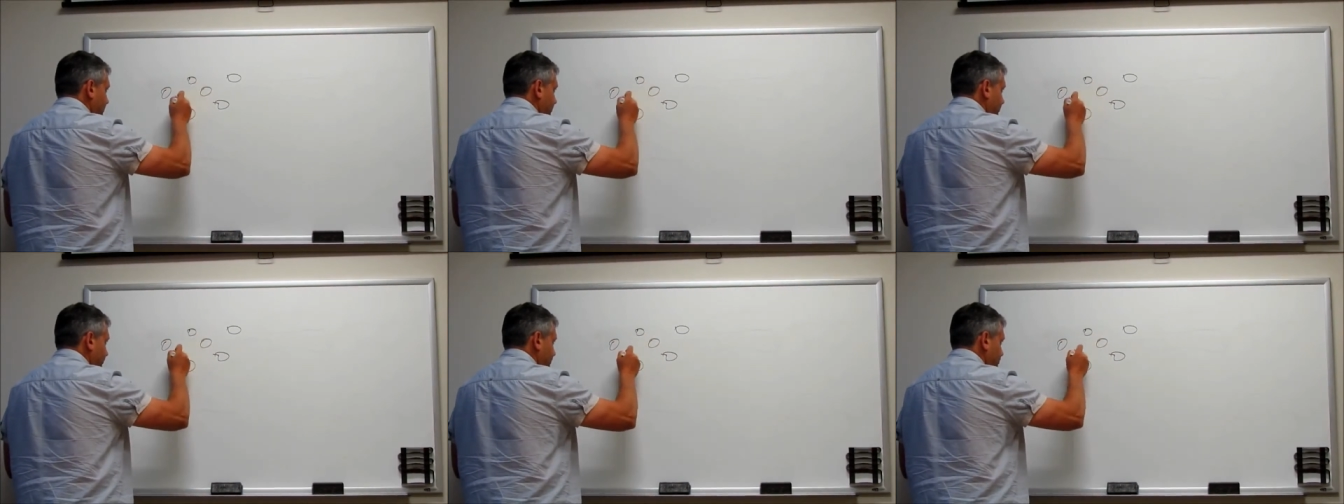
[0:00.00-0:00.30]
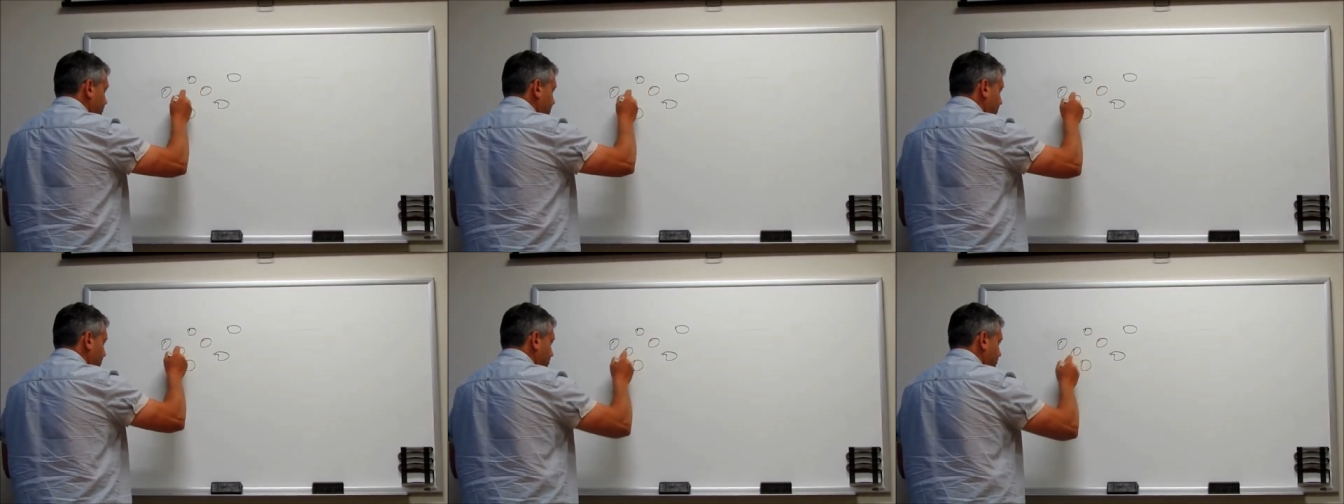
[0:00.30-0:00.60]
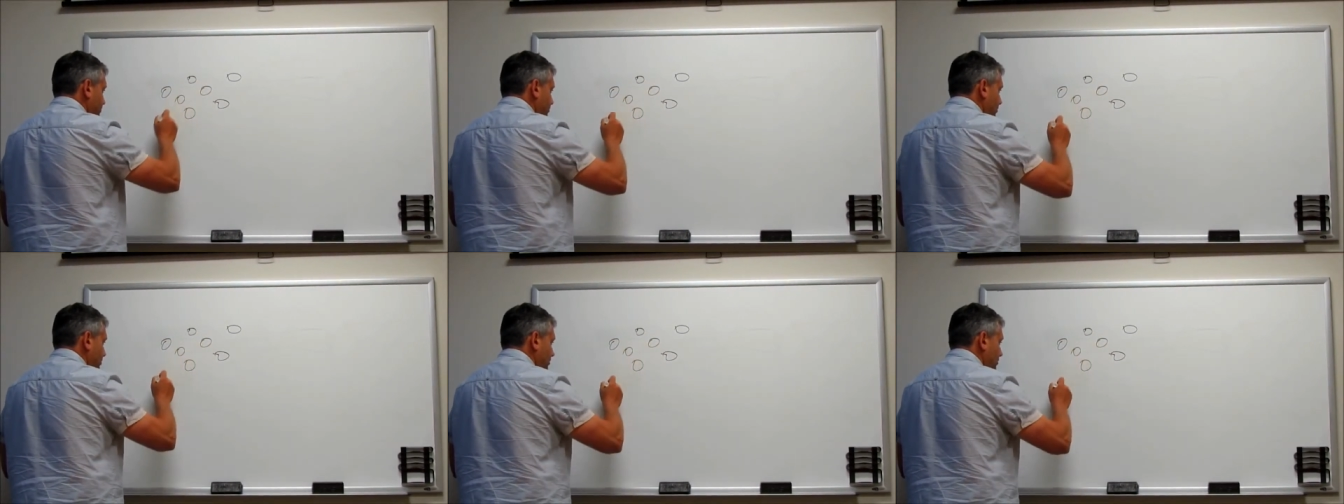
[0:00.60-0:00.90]
these
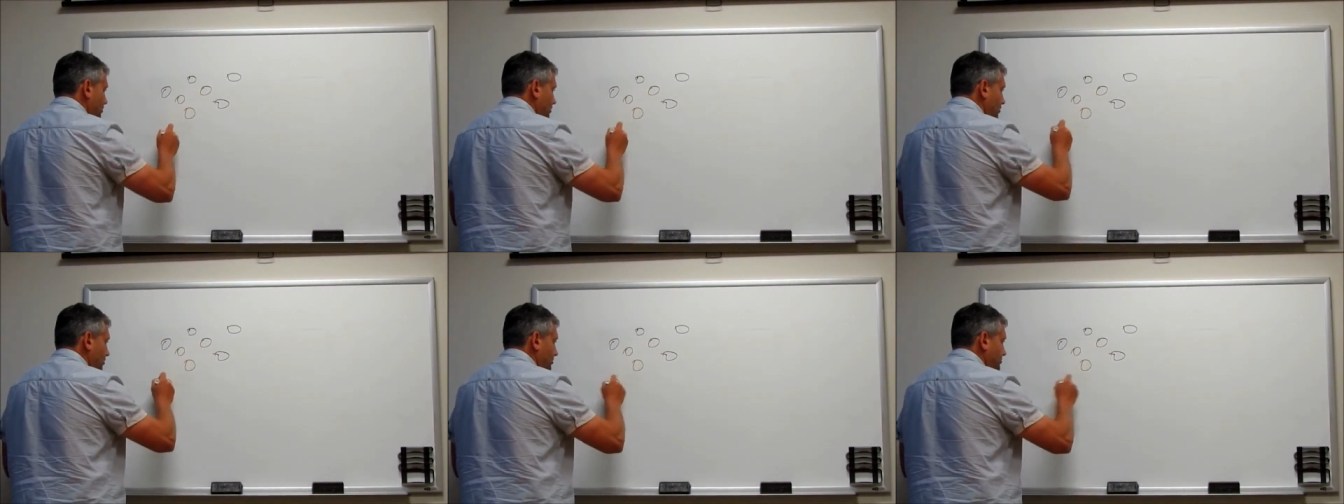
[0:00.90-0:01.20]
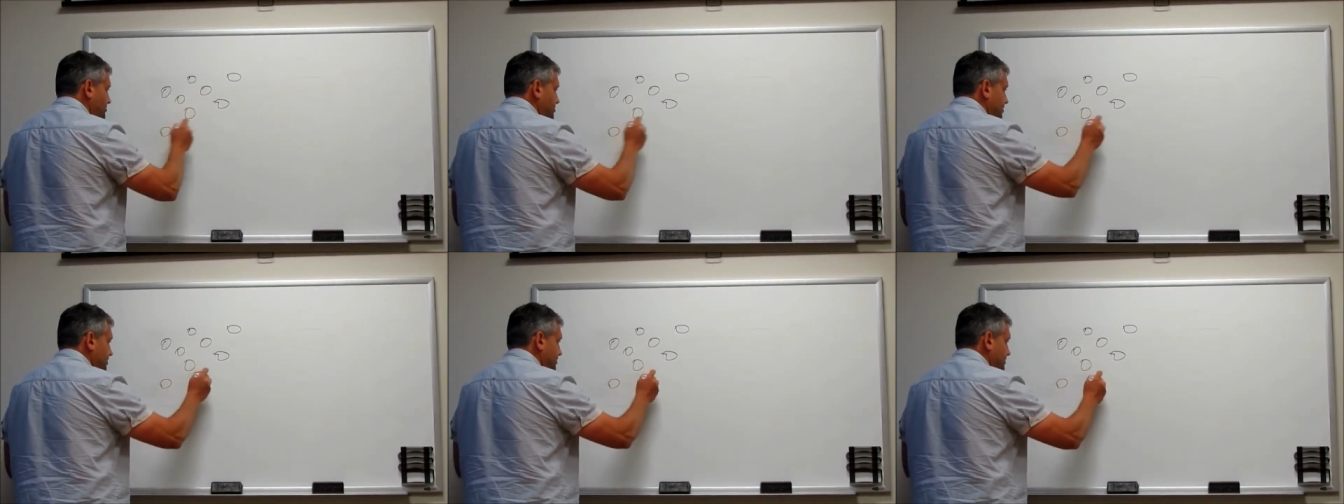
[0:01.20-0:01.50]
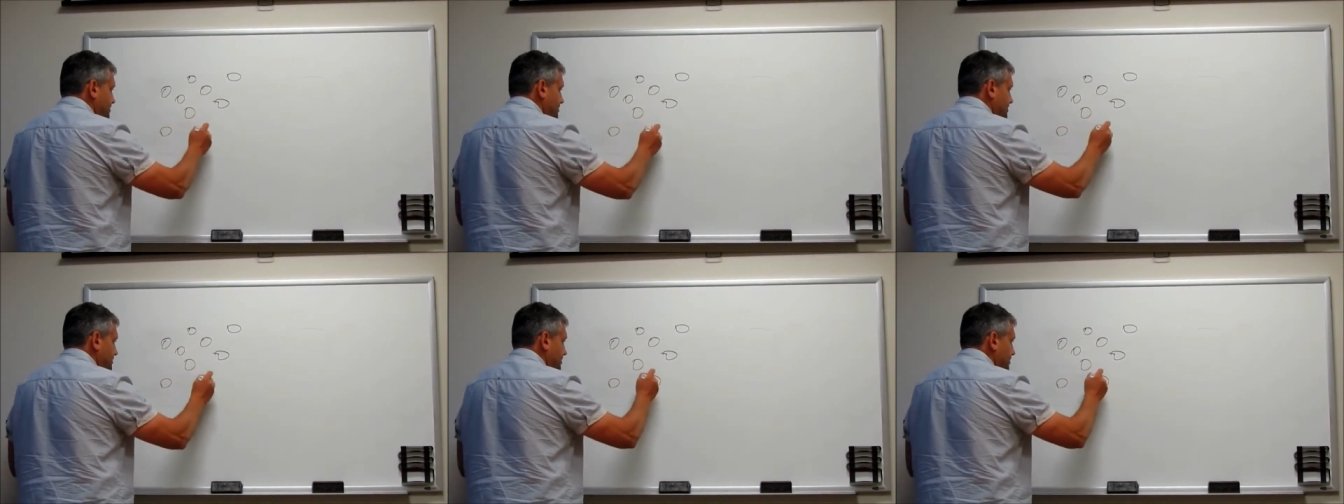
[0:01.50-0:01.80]
are all
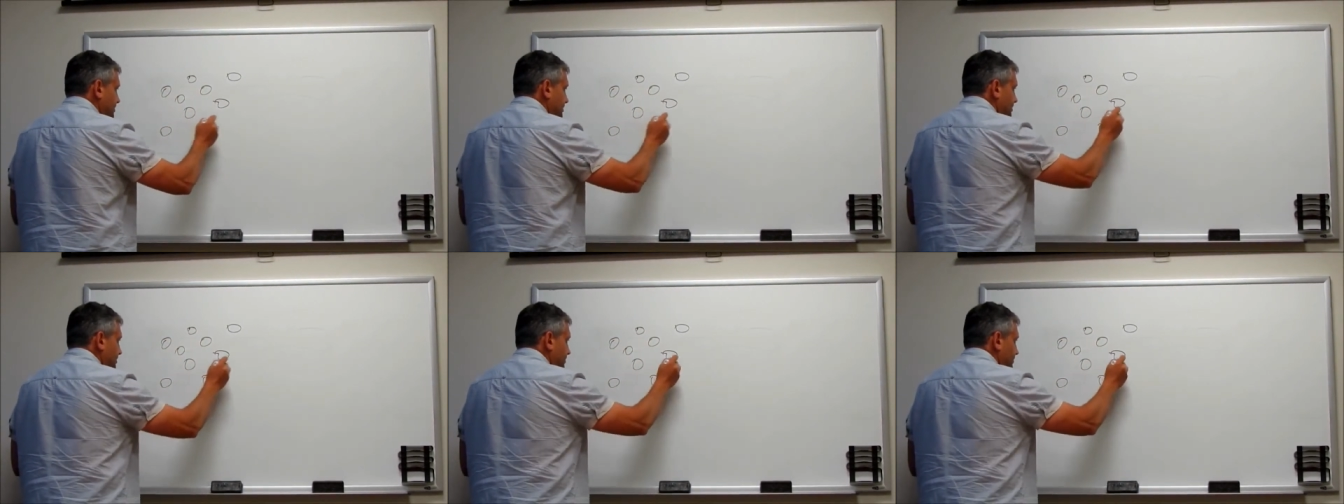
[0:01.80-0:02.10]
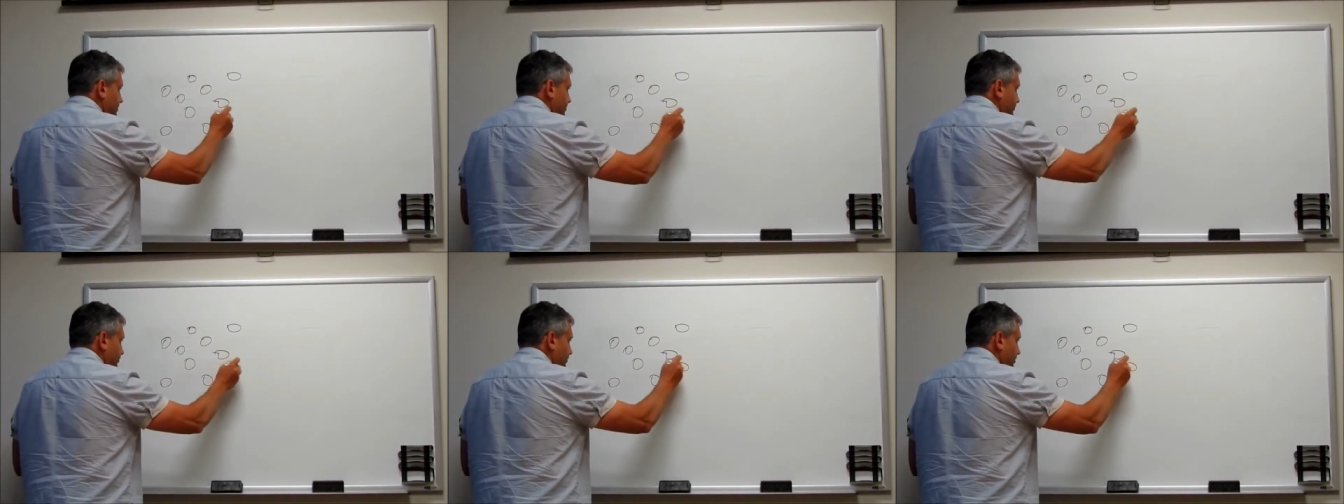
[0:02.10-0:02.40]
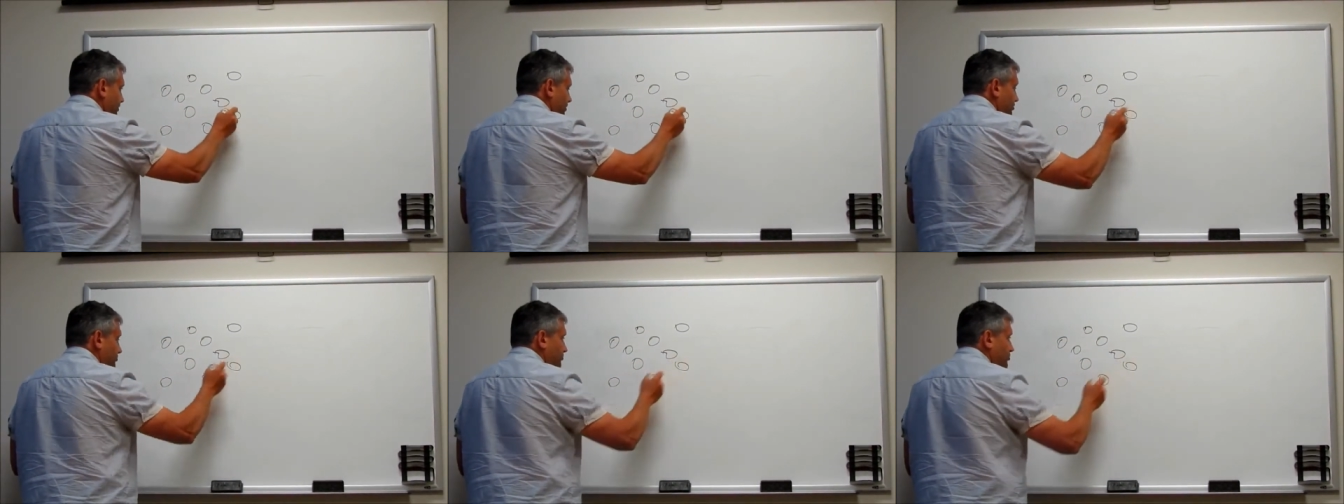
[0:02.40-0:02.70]
objects.
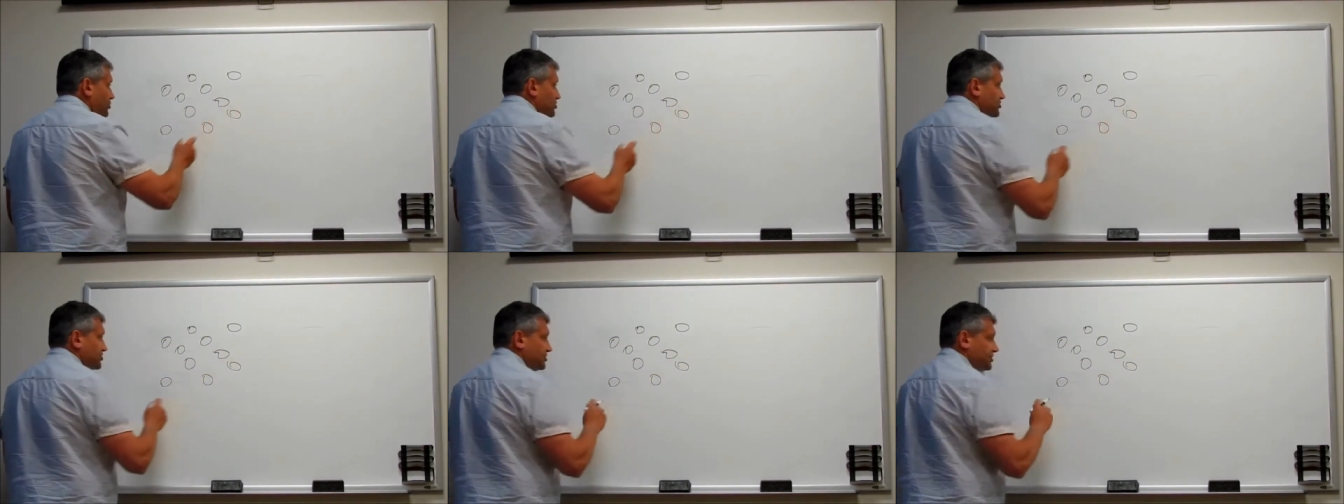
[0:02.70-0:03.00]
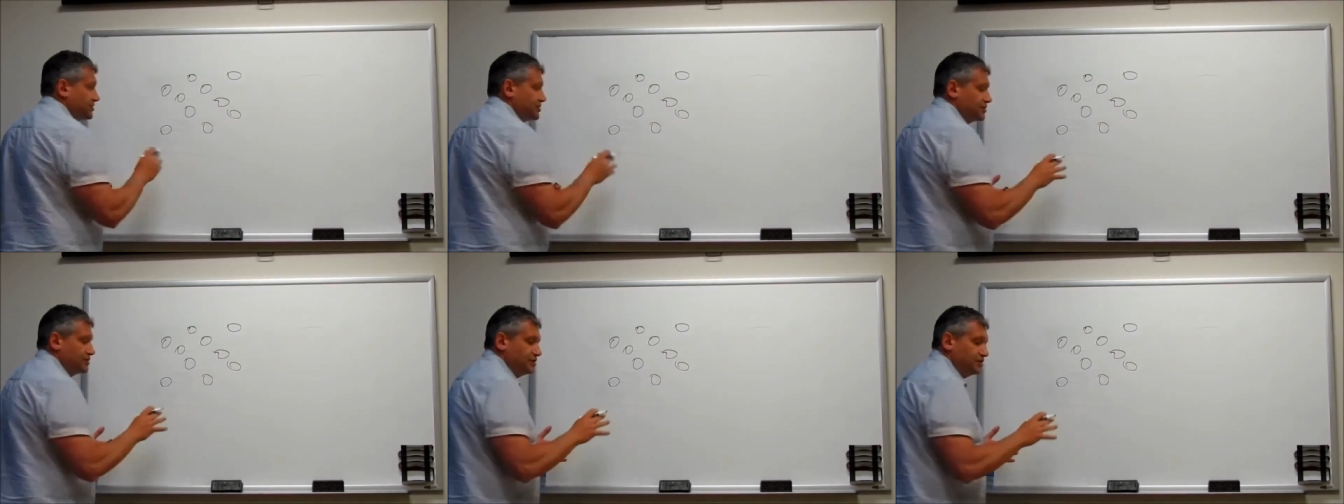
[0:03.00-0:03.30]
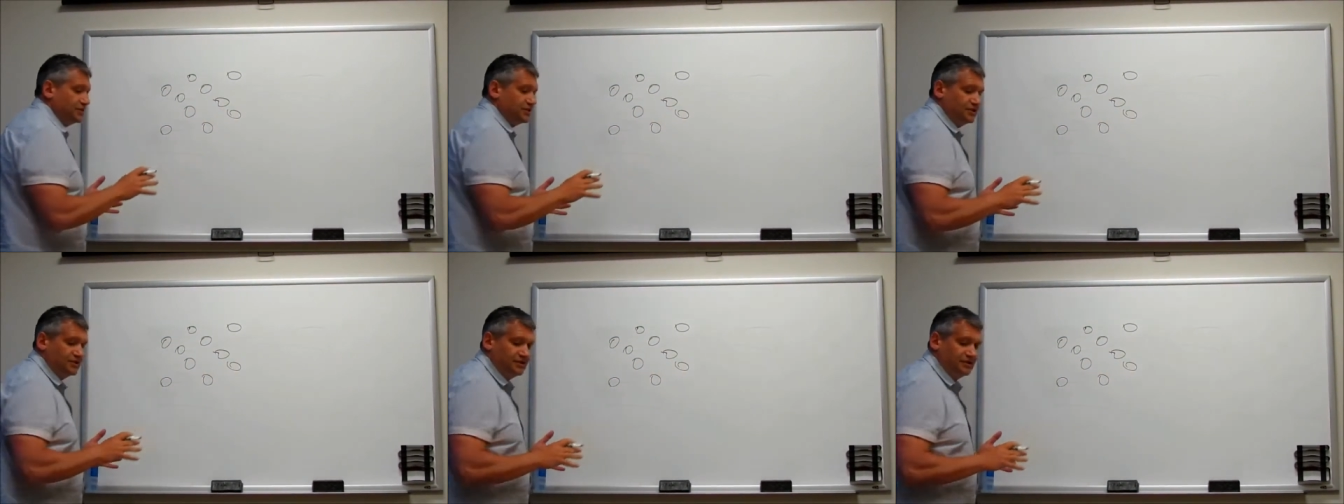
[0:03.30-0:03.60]
Their
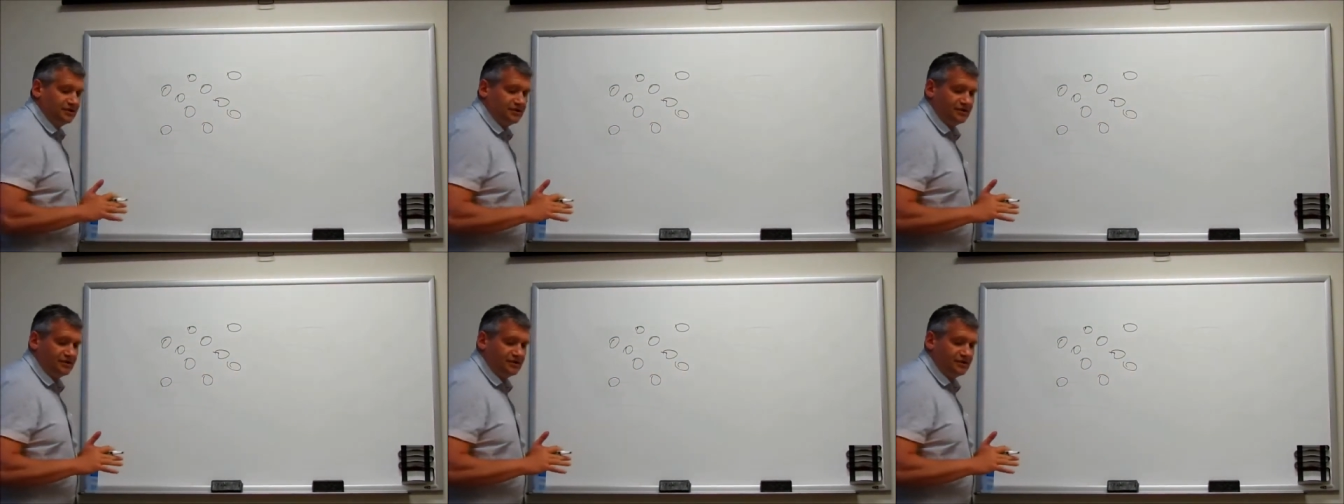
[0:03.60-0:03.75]
position